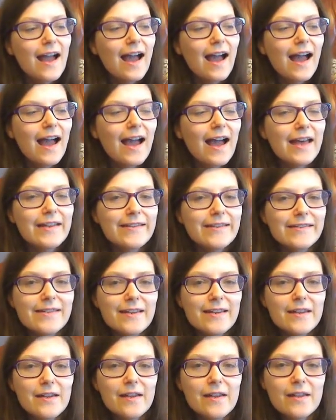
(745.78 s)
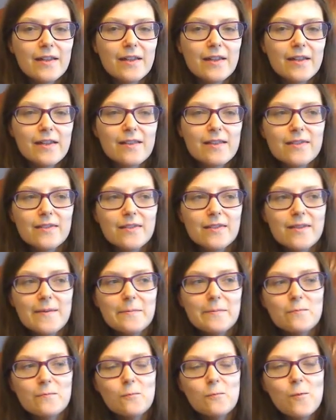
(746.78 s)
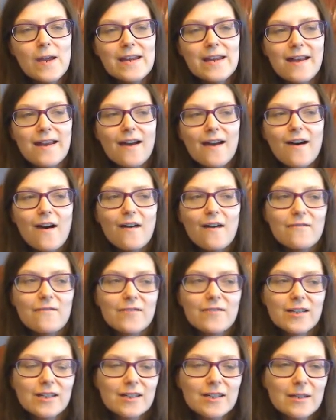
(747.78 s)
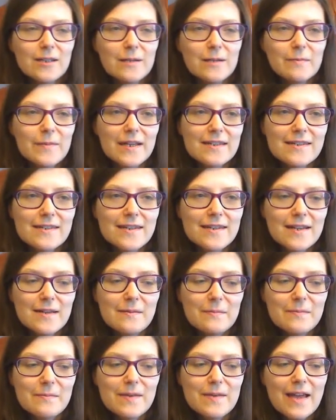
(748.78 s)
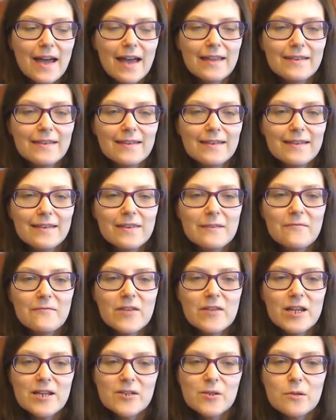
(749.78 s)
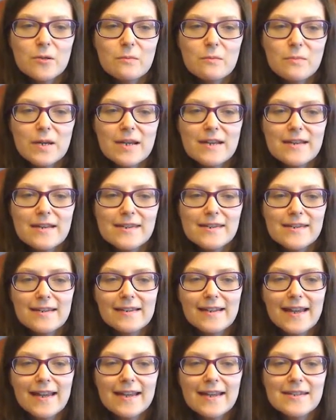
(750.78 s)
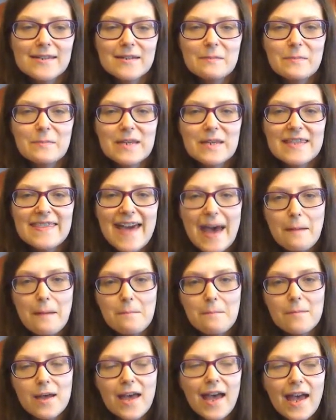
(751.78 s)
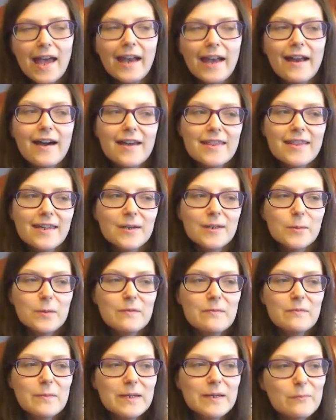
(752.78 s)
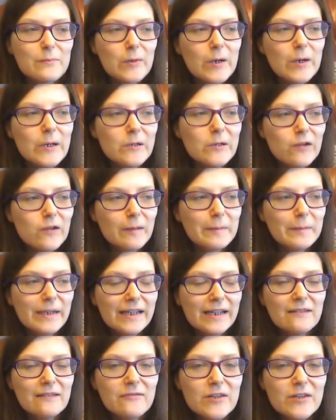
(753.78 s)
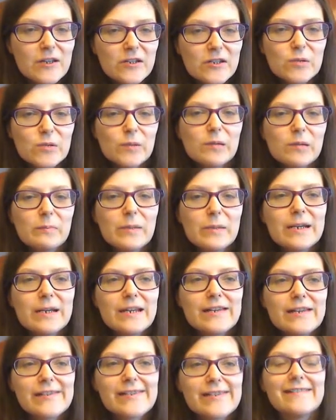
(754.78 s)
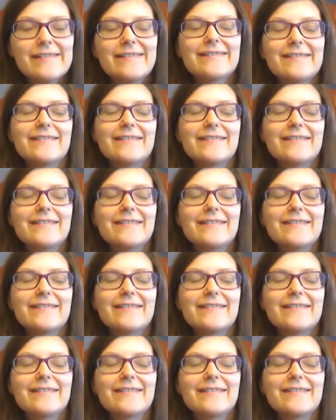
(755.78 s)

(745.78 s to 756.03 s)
And the winner of the cube gets to open it, and the virtual person gets to be them. And I think we've been programming a virtual person.